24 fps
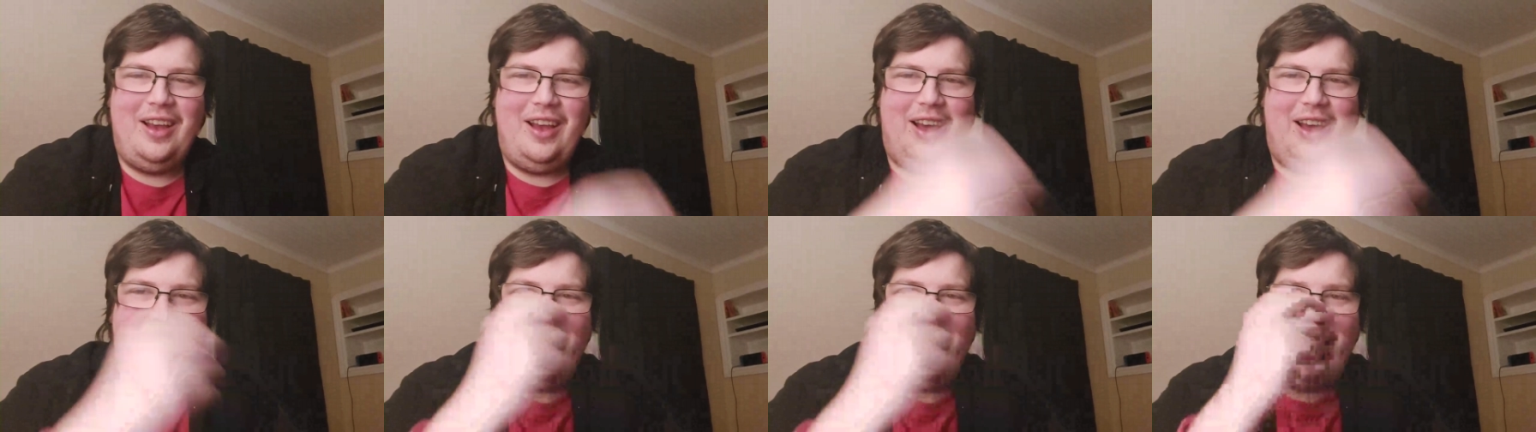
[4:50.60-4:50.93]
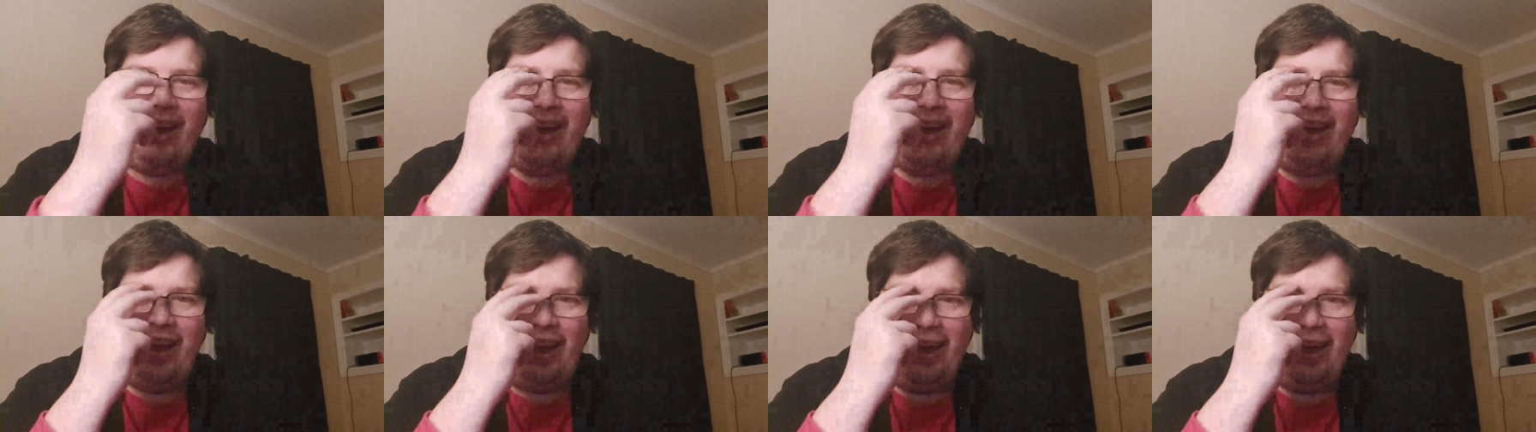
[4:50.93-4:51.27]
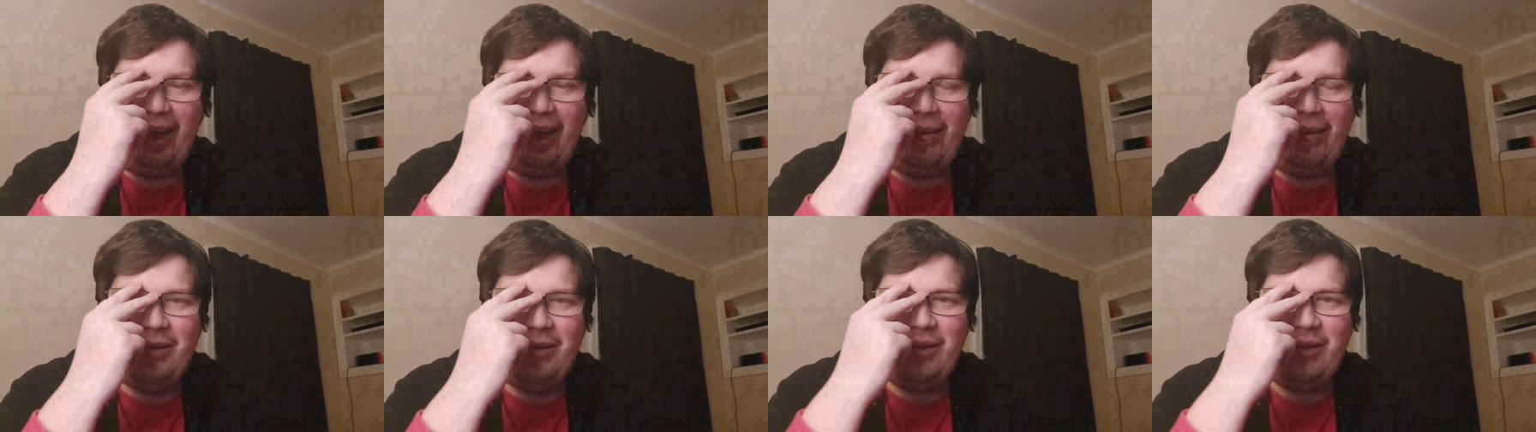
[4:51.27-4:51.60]
I'm
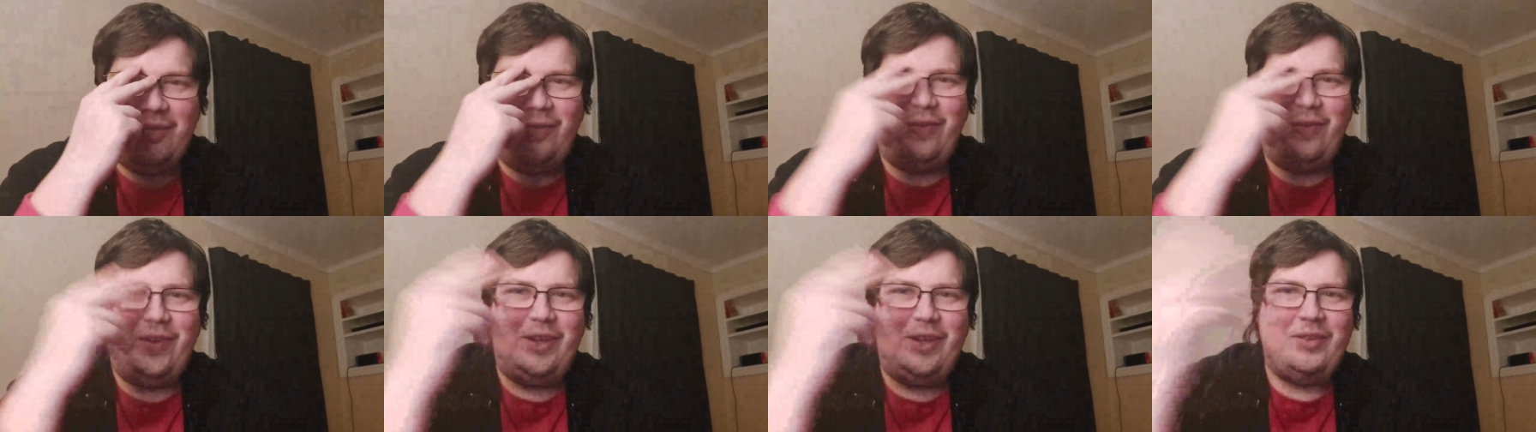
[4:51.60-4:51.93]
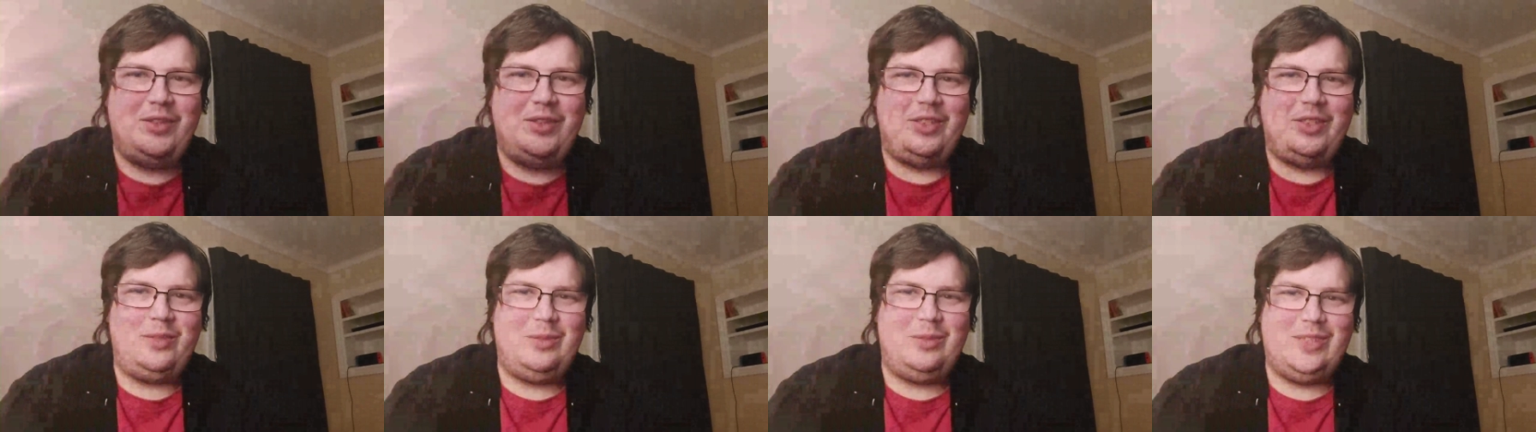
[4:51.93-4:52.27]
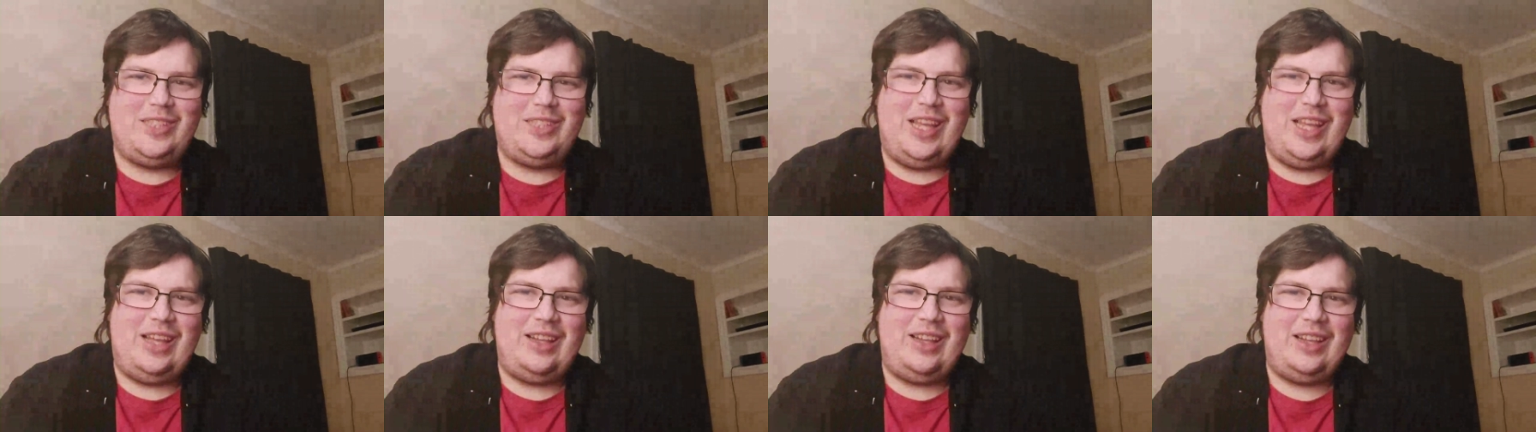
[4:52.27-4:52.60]
confused. Was that like...
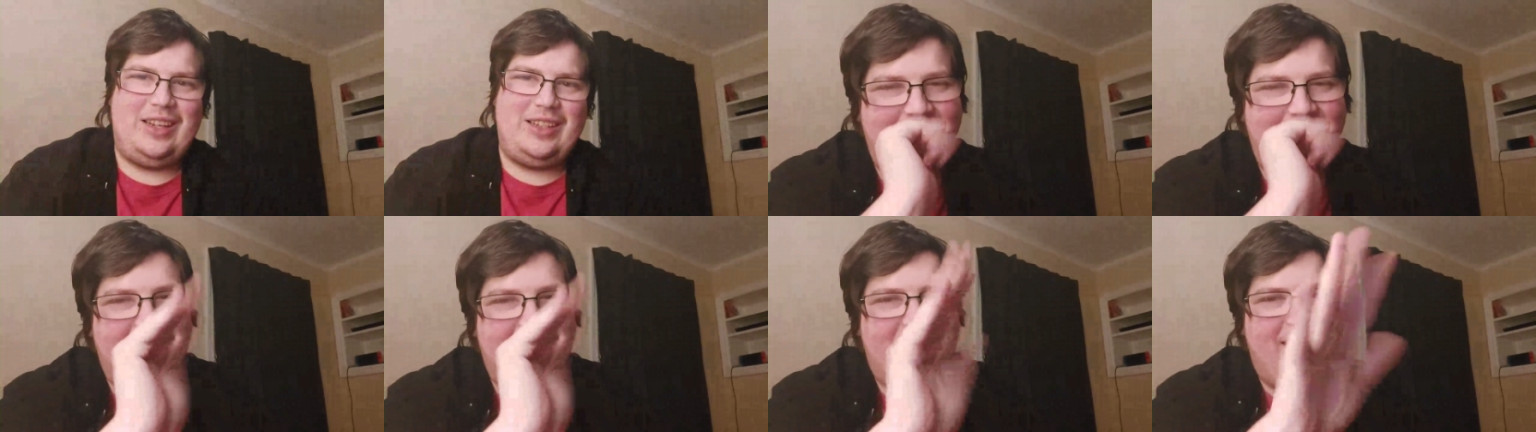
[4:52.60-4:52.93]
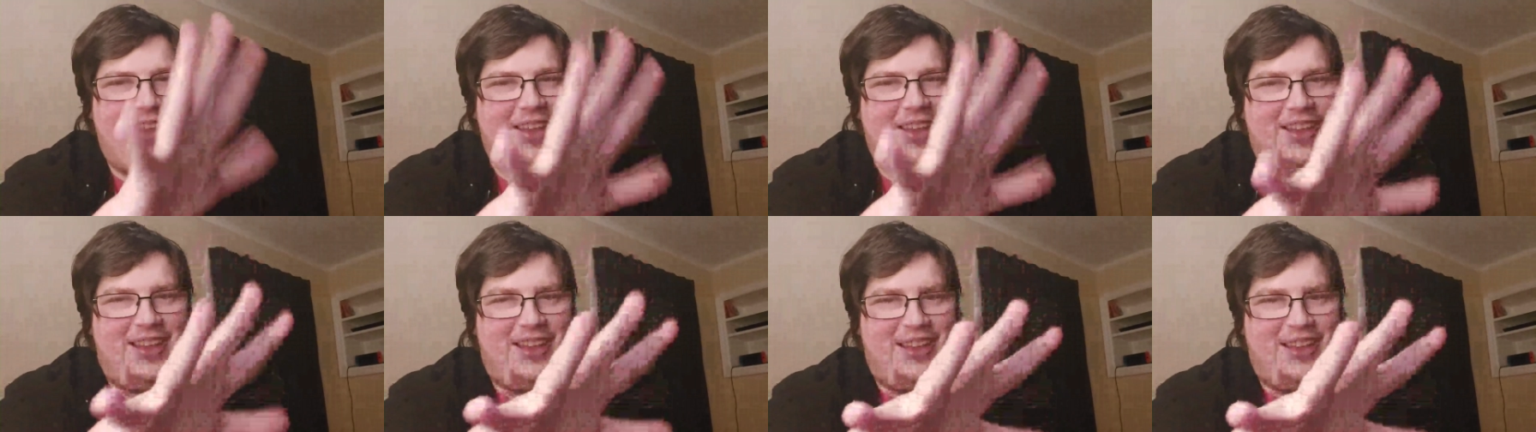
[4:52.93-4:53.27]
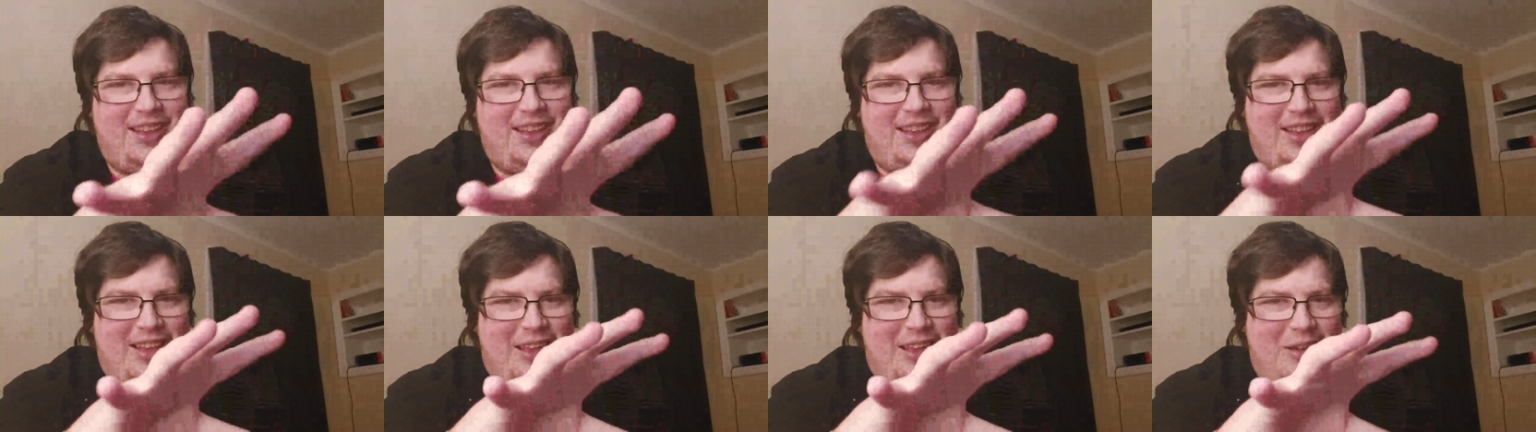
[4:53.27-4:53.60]
It was
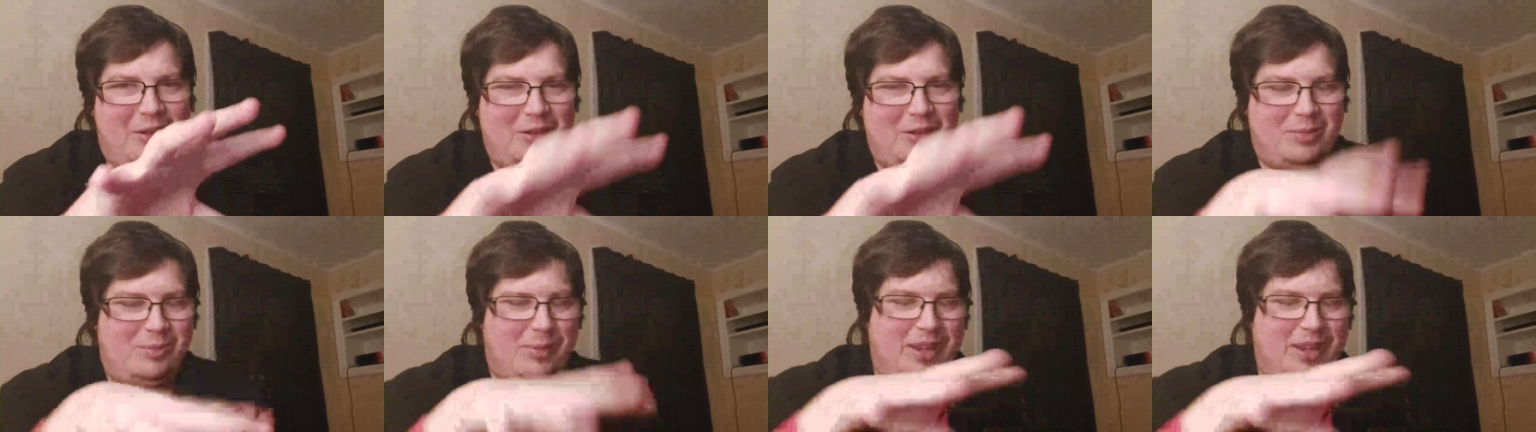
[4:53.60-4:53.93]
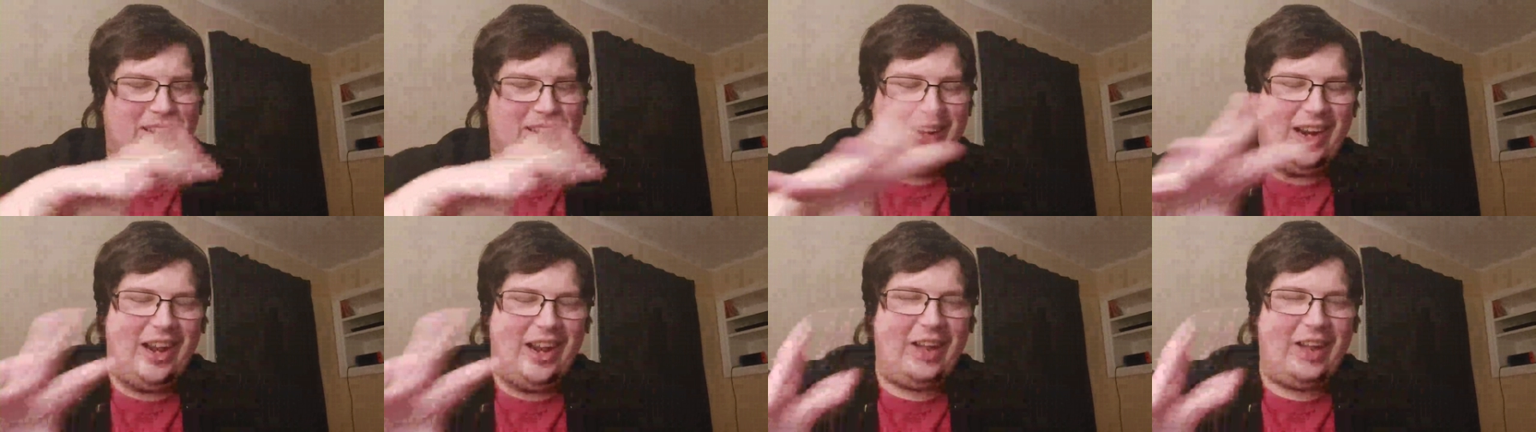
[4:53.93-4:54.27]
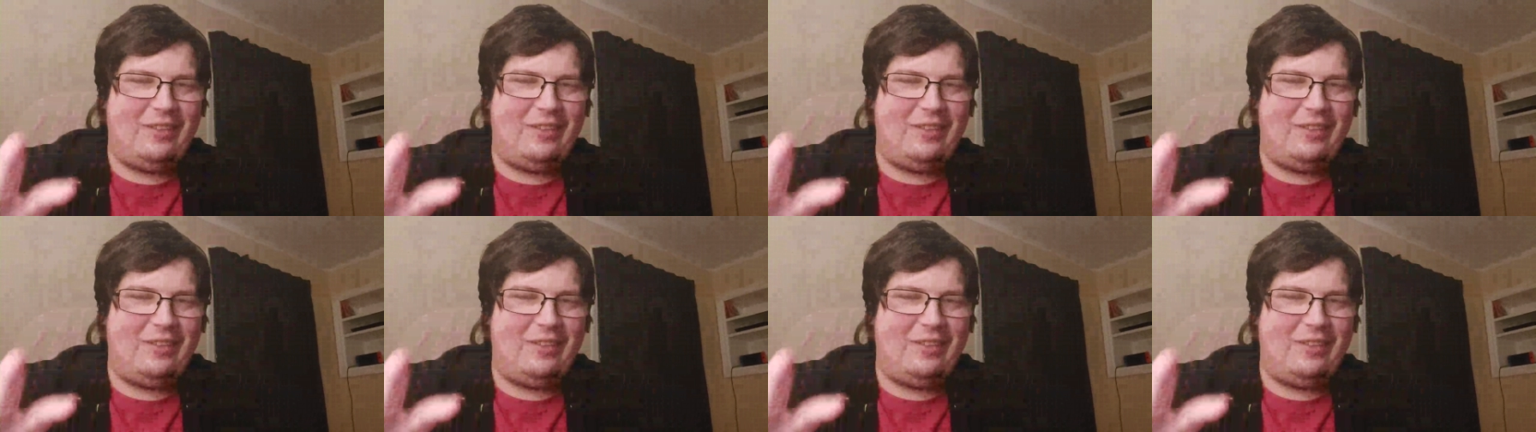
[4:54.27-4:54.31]
playing it off like